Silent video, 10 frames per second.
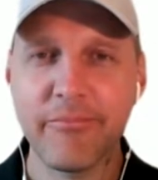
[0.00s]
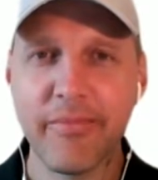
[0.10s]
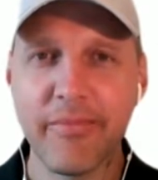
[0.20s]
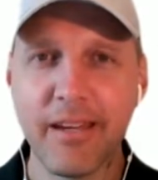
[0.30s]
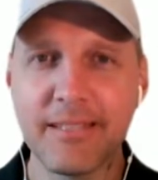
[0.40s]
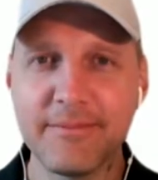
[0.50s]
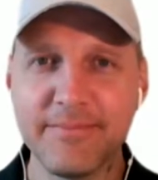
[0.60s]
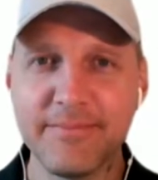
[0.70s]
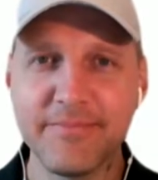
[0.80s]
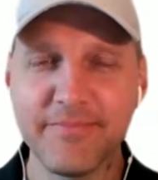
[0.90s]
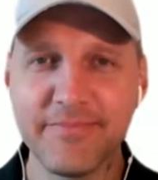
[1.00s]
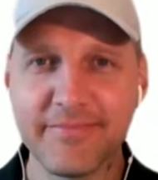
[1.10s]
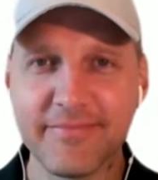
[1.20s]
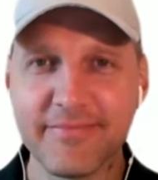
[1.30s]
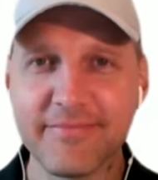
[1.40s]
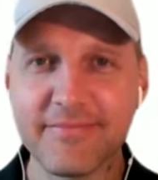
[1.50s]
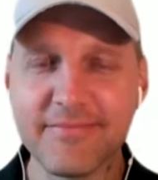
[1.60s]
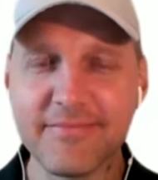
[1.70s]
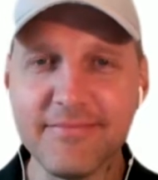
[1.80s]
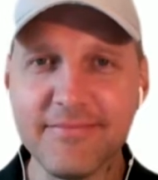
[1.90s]

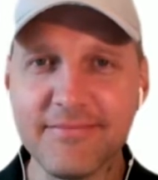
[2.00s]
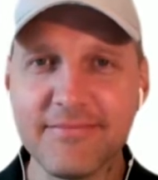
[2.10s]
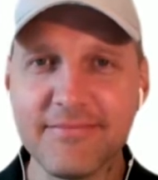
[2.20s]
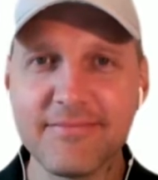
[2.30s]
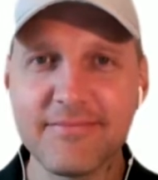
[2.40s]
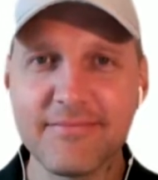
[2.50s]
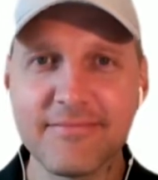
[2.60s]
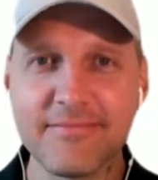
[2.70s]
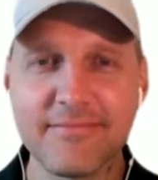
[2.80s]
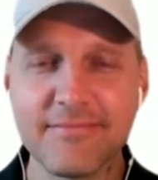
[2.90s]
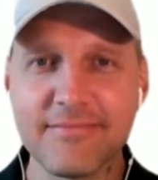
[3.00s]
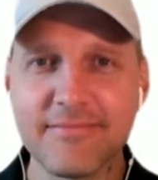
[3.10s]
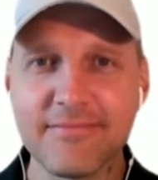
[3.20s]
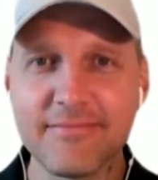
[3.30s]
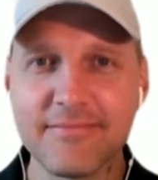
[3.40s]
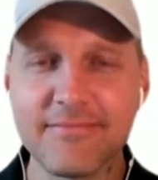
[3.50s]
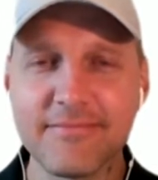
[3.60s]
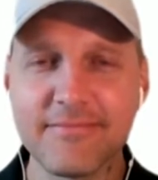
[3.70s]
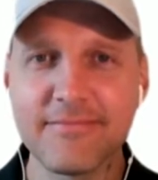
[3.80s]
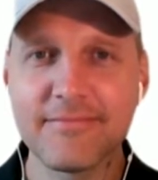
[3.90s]

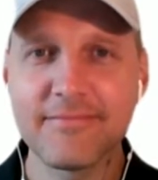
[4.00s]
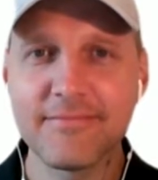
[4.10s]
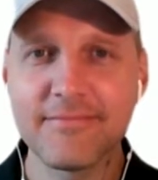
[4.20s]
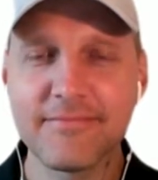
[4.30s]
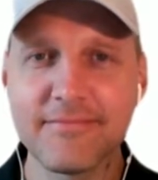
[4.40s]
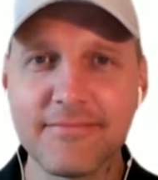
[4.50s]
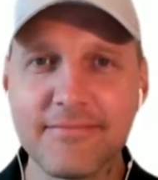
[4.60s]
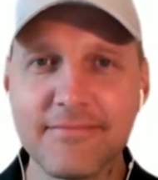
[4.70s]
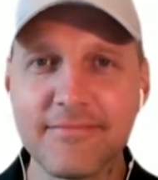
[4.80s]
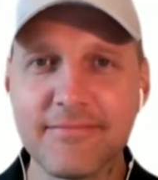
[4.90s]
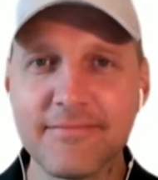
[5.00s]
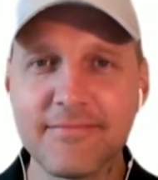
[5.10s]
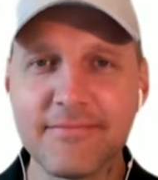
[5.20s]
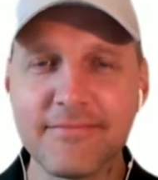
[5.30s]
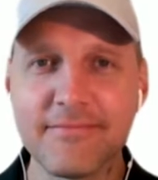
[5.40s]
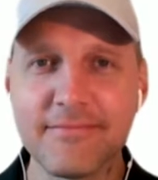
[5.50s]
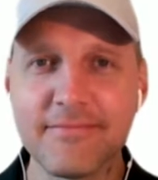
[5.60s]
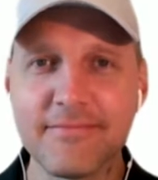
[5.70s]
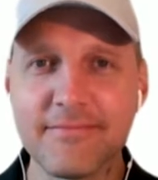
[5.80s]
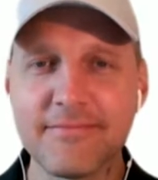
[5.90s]

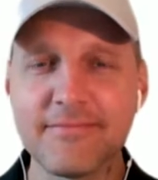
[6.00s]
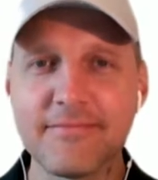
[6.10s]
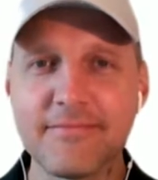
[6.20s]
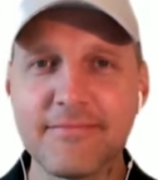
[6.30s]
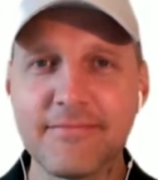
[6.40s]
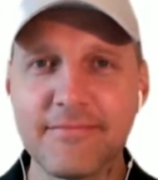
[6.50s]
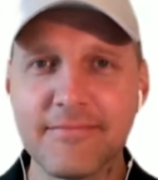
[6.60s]
This person isn't speaking.